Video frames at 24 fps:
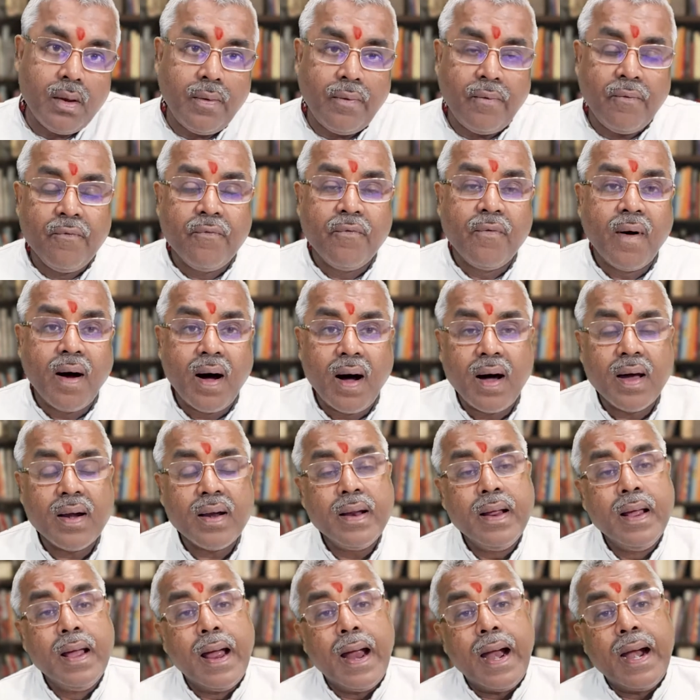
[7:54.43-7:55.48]
war
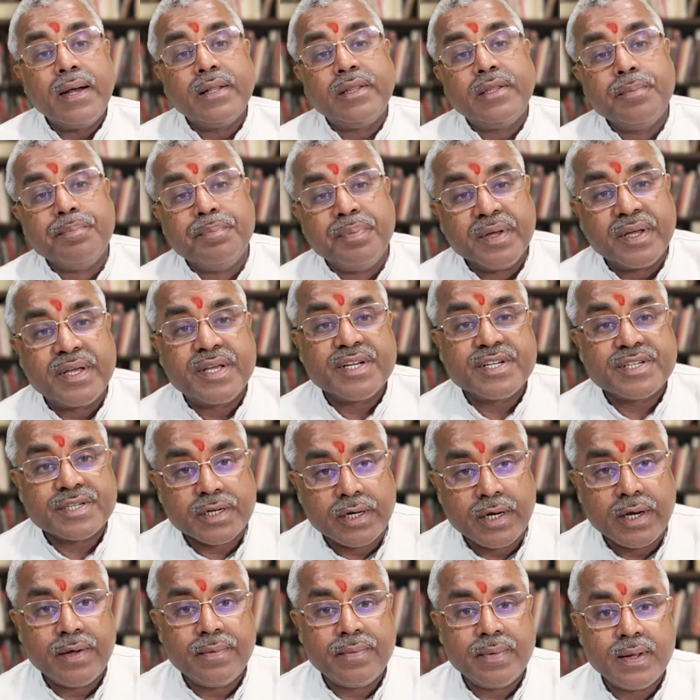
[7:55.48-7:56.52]
at the biggest
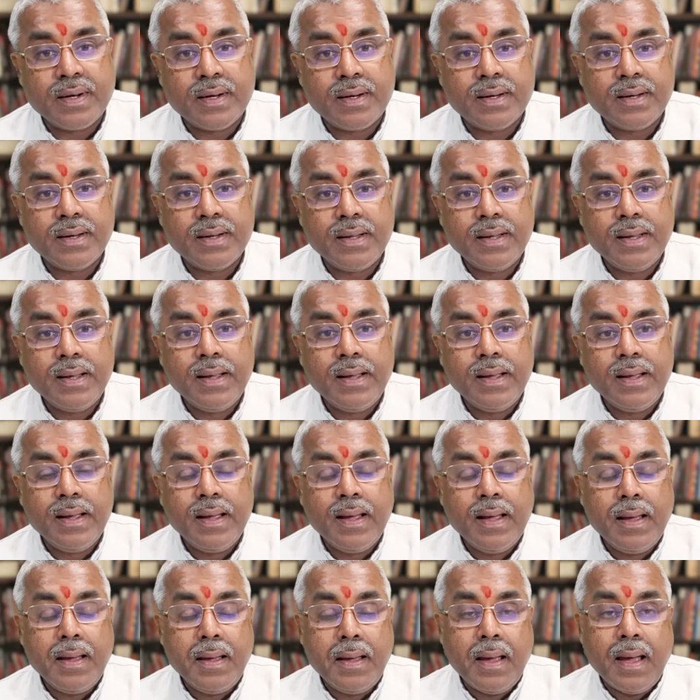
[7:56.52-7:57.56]
level.
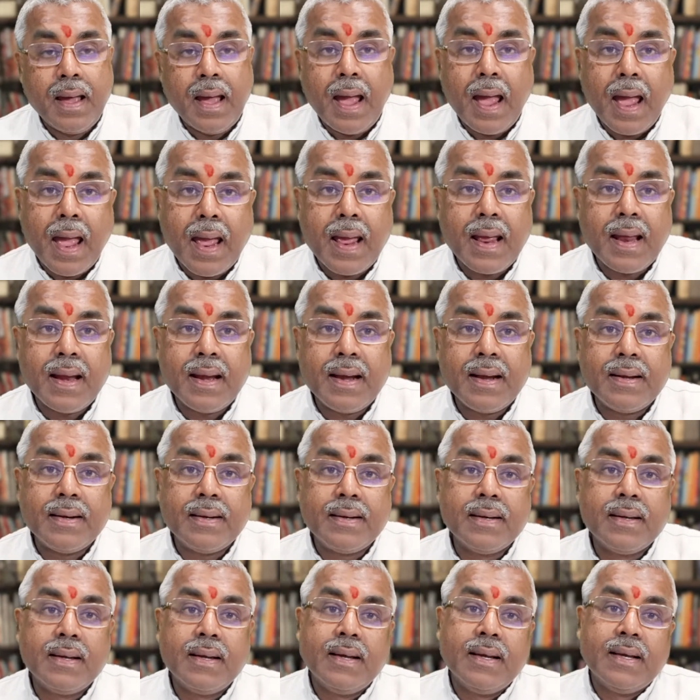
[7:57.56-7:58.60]
And
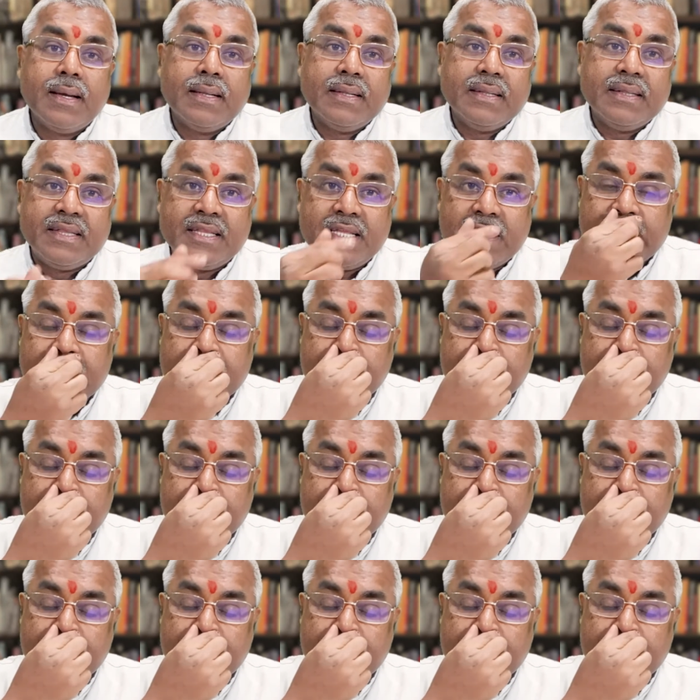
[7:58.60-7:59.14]
this